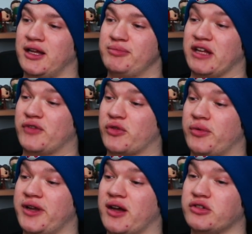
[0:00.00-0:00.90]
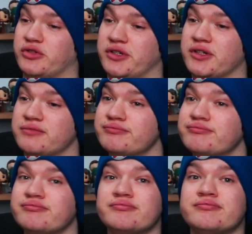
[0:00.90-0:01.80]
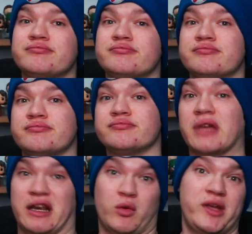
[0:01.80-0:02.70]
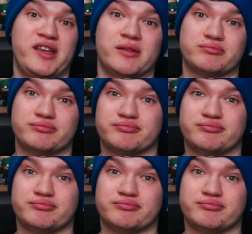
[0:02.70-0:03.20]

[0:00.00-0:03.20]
I applied for 300 in a week